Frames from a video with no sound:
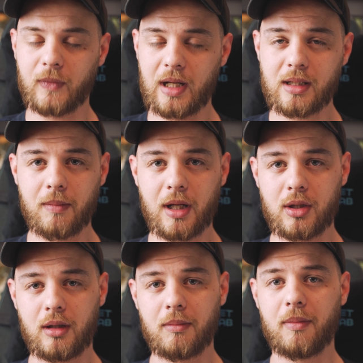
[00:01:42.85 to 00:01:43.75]
as I
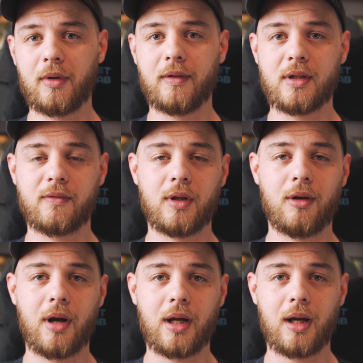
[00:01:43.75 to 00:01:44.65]
mentioned in my previous
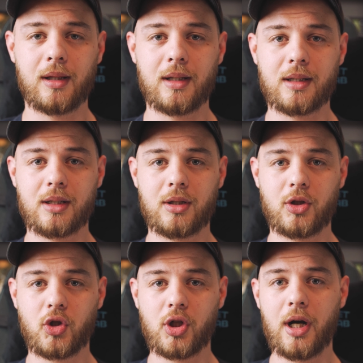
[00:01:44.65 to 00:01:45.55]
video, I got this
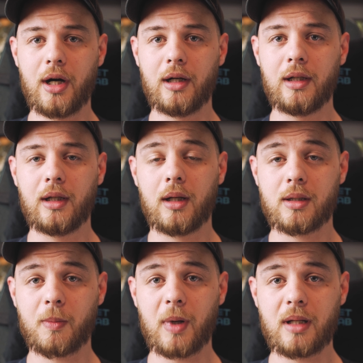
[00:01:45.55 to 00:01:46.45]
chair,
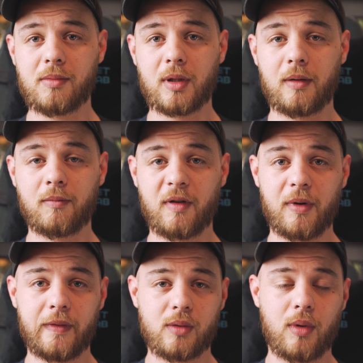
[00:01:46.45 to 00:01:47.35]
the replacement of my
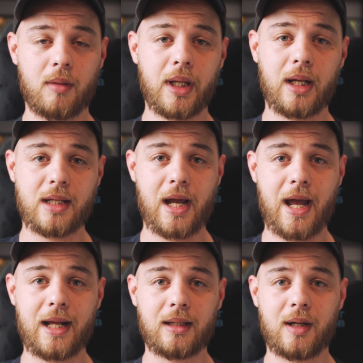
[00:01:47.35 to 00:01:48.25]
previous one because I
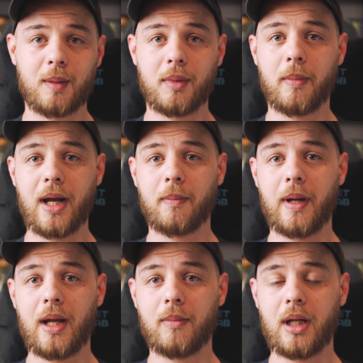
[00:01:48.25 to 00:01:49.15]
had terrible back
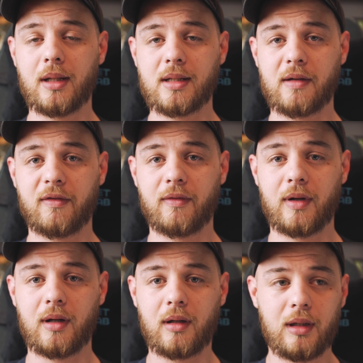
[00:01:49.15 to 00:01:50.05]
pain because of
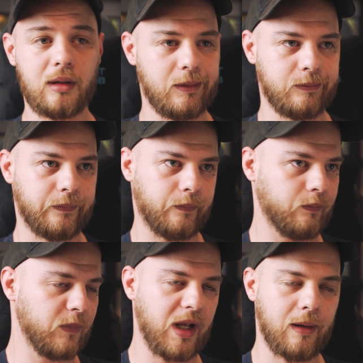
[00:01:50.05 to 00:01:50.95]

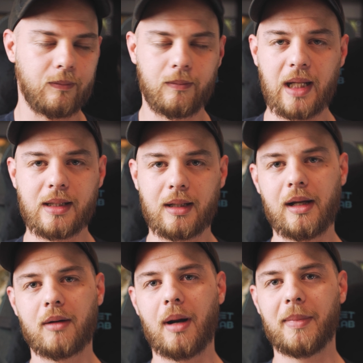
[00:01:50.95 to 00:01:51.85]
yeah, basically
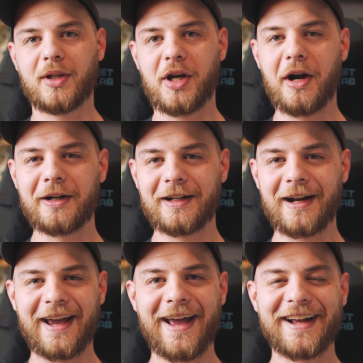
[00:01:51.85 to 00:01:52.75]
a crappy chair that
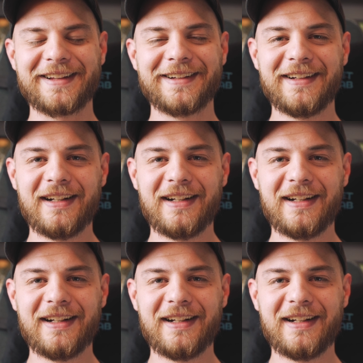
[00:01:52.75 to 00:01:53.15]
I had,